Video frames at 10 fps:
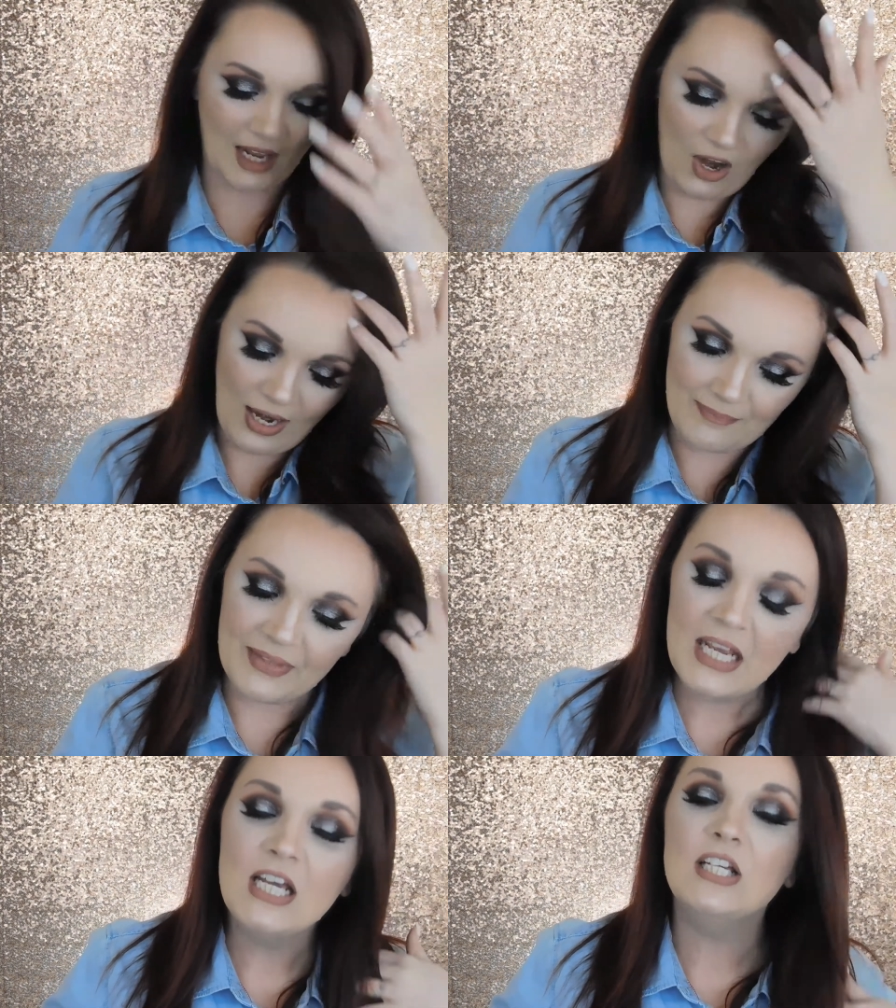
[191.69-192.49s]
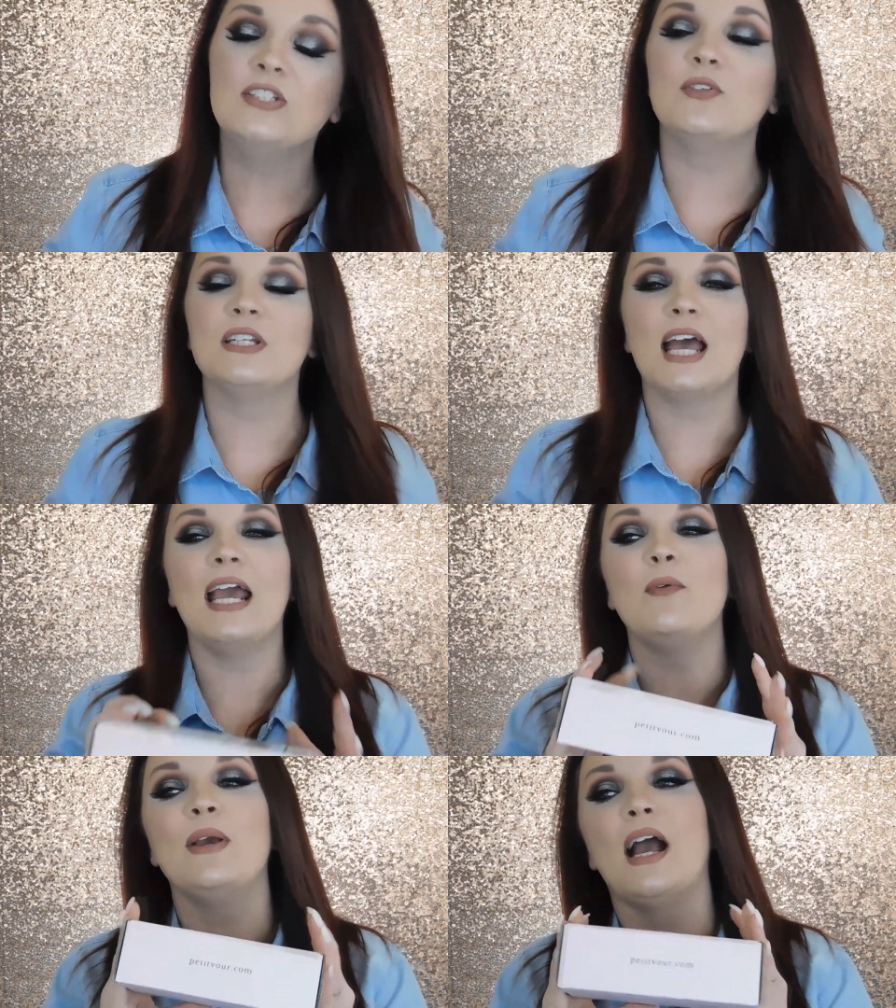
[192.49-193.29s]
Alright, so
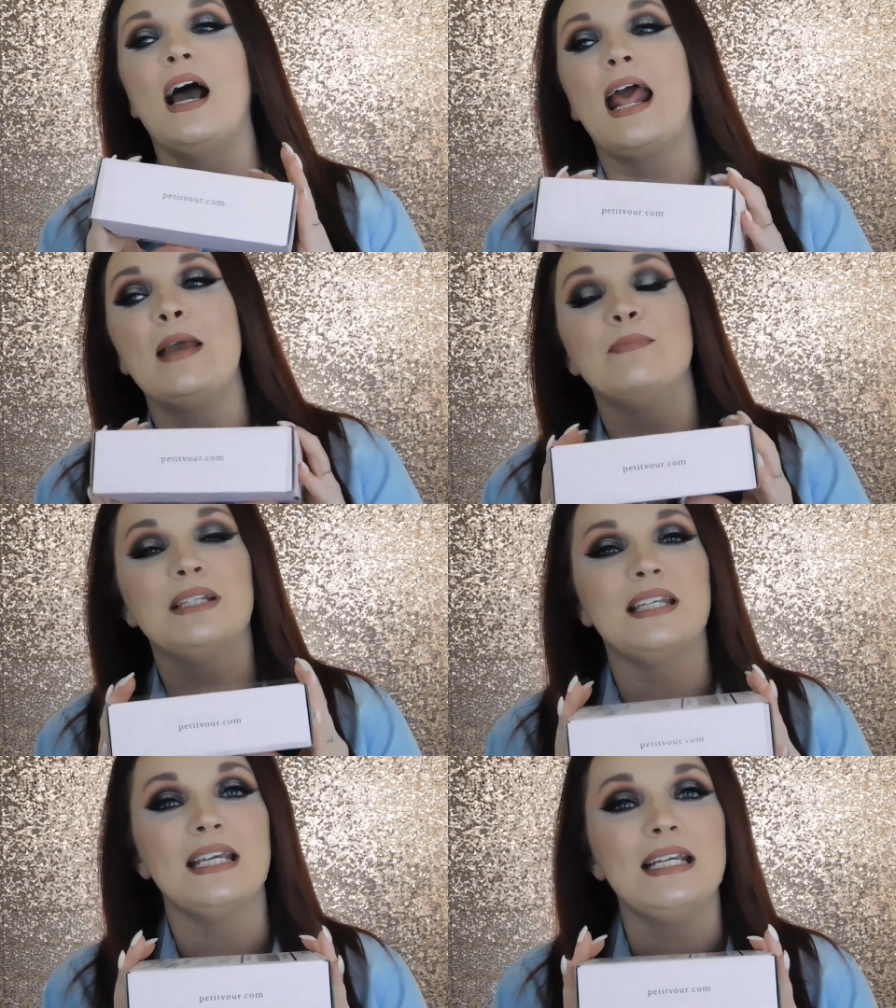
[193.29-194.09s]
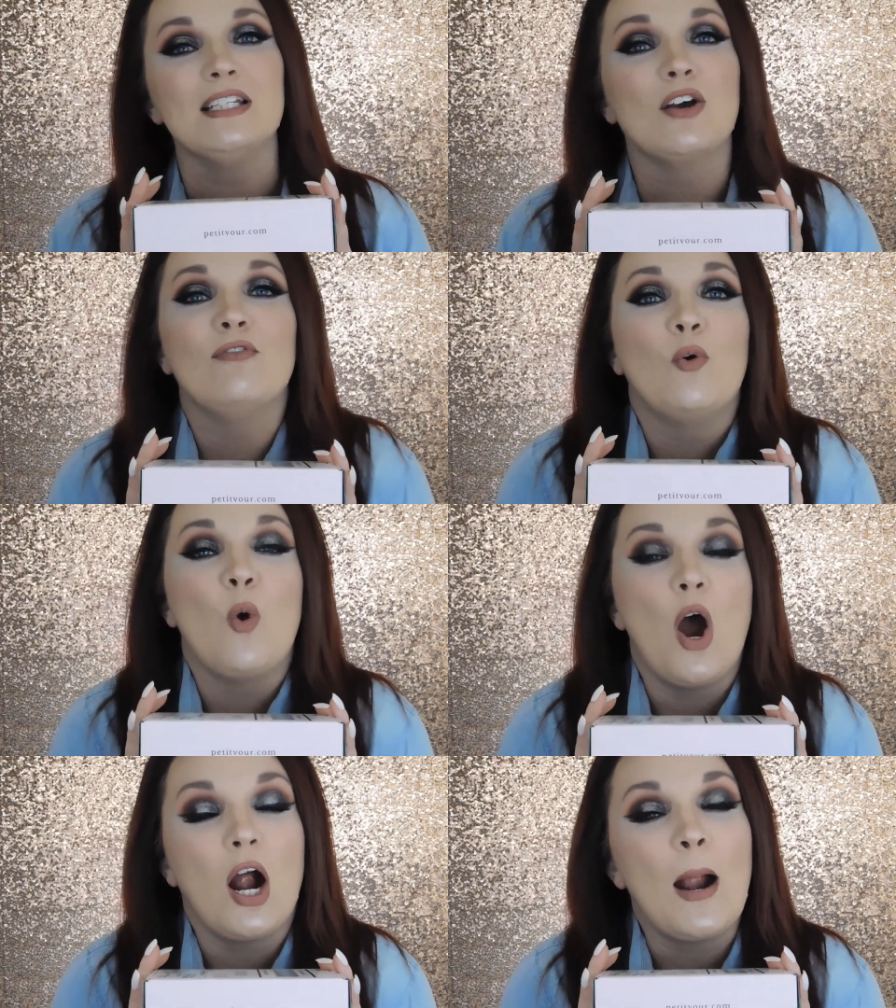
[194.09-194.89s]
today we got a Petit
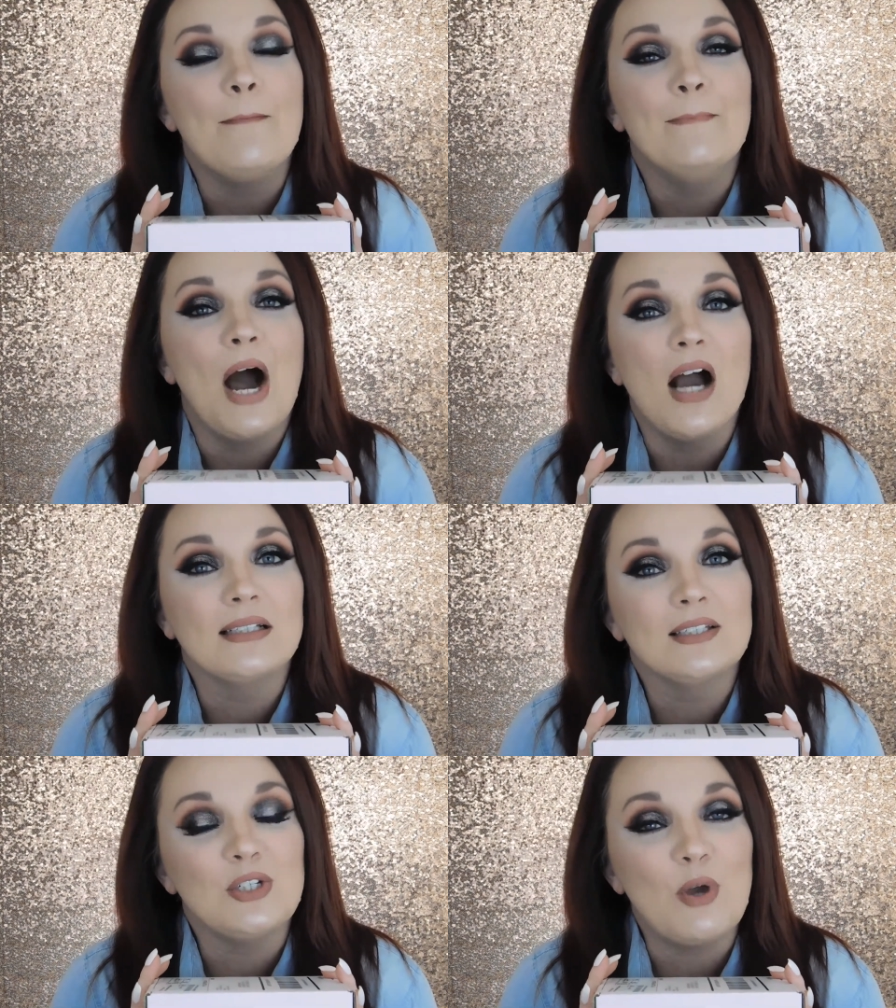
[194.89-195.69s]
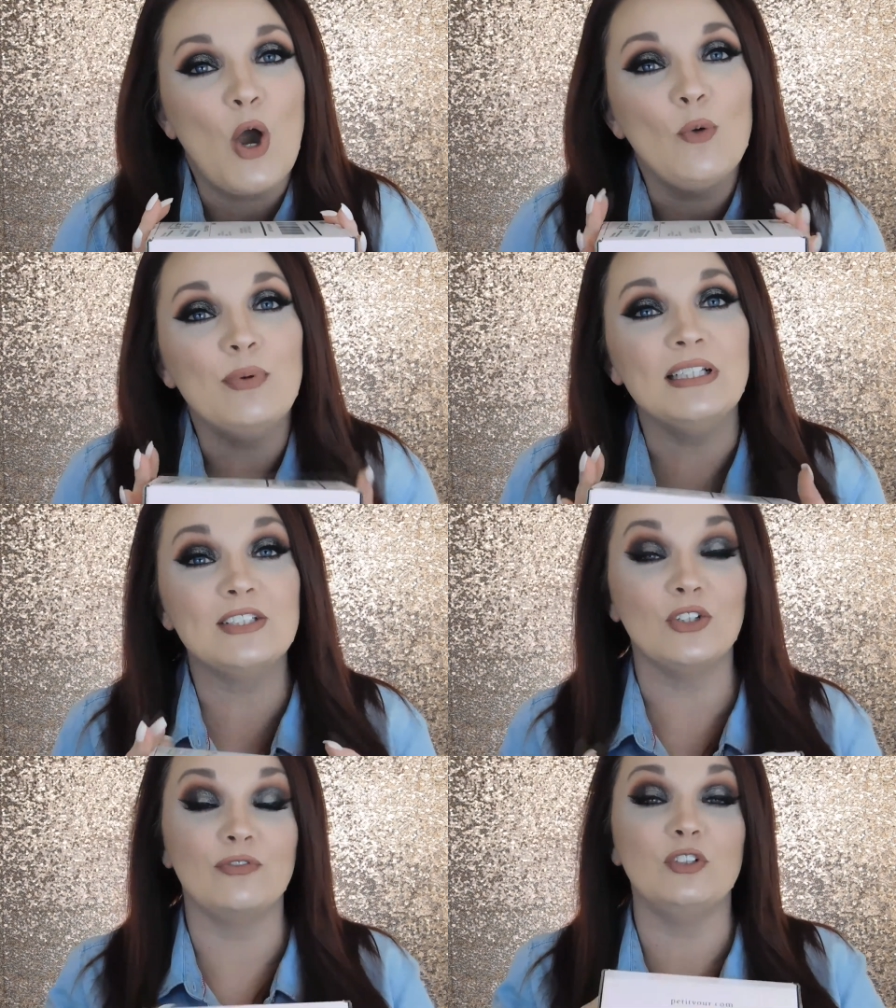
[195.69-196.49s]
Vour box to open.
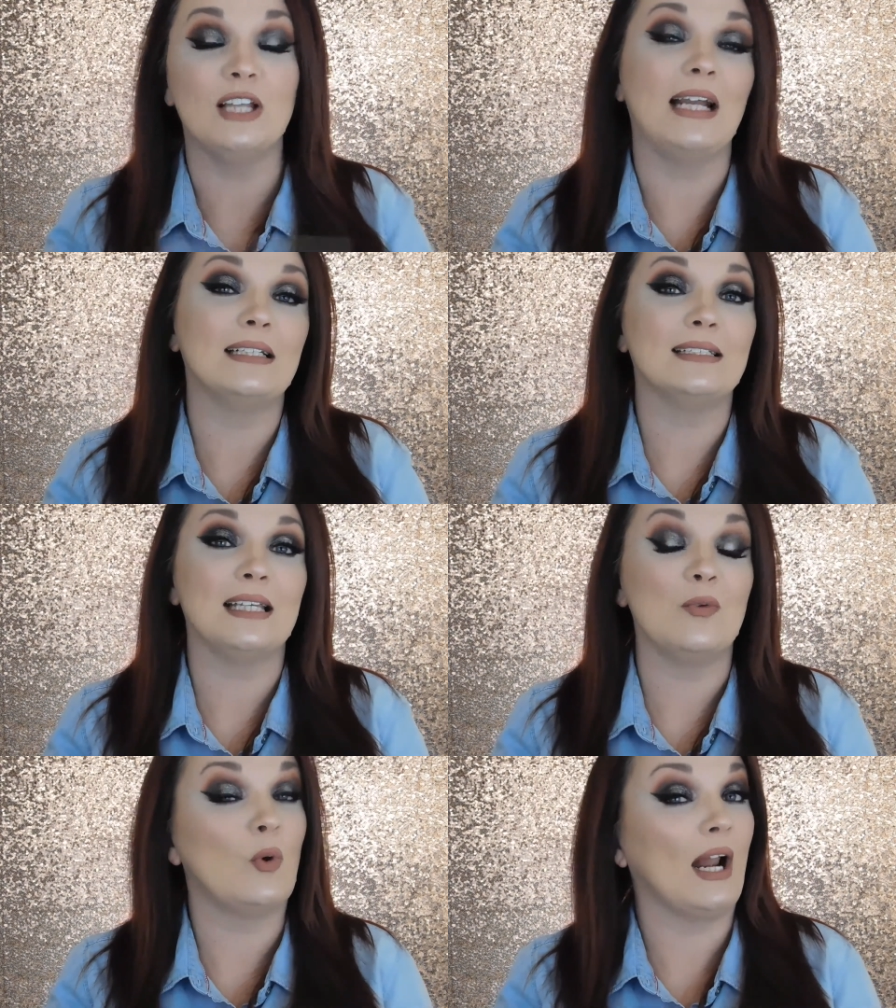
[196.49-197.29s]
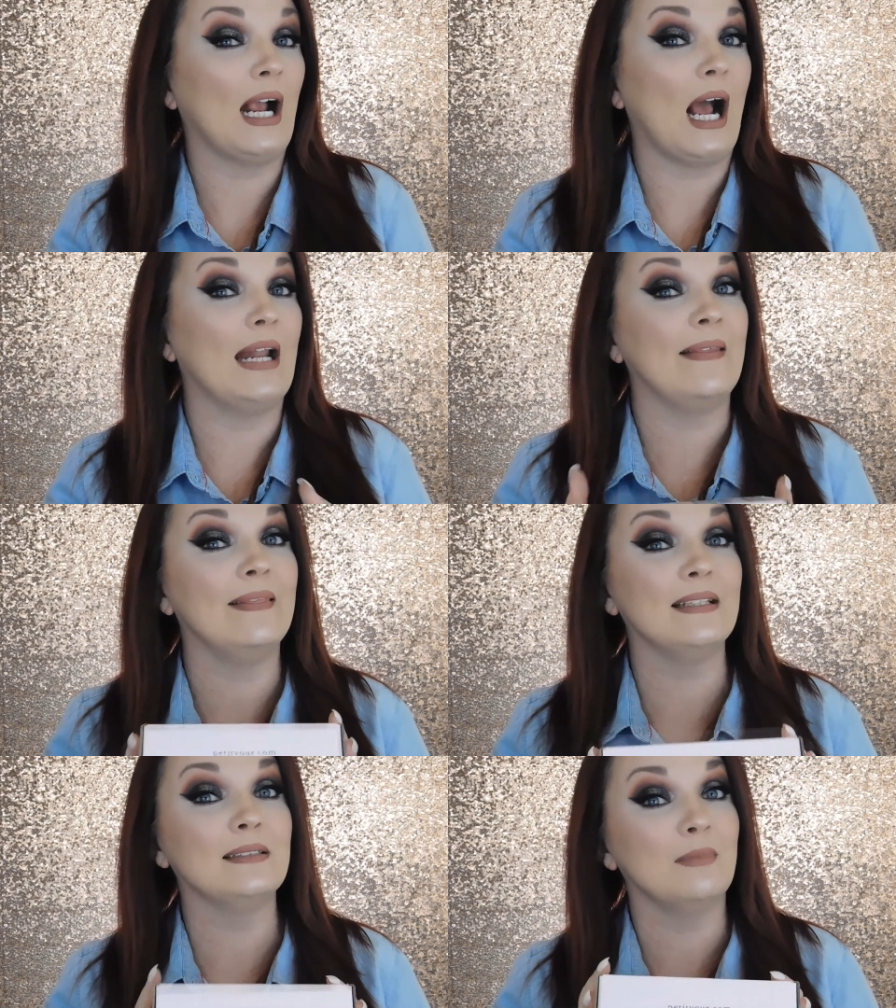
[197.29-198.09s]
So if you'd like to see what I got in
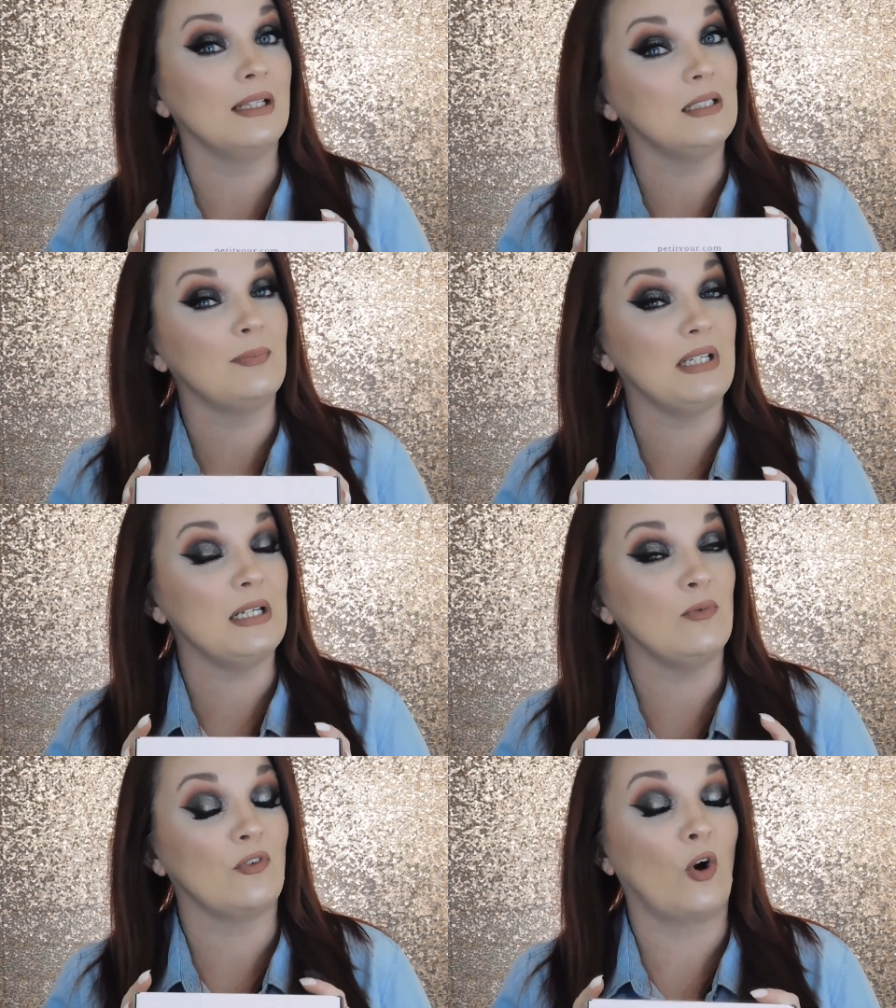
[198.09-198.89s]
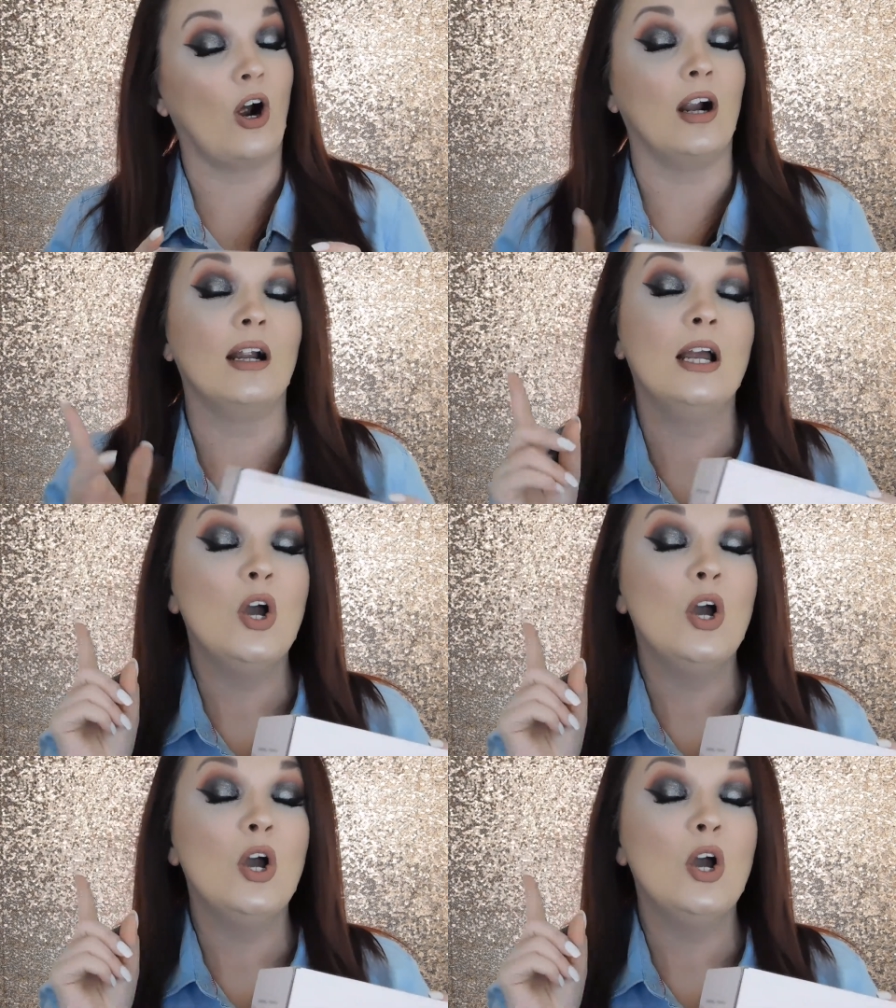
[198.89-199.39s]
this month's Petit Vour,